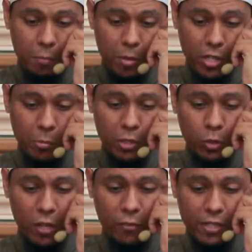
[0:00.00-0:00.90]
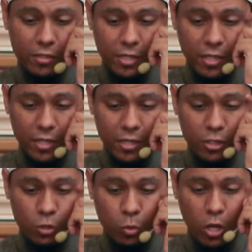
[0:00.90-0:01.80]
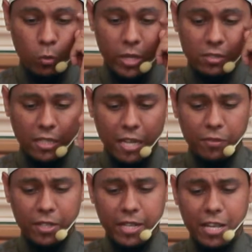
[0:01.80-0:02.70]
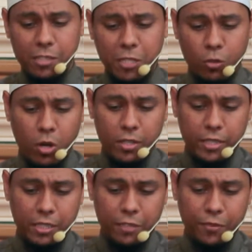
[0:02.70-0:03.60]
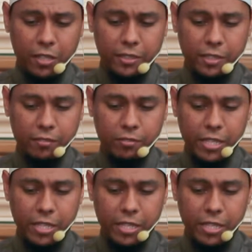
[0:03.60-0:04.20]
Point number 12 is uh, swallowing saliva that has been qualitative altered,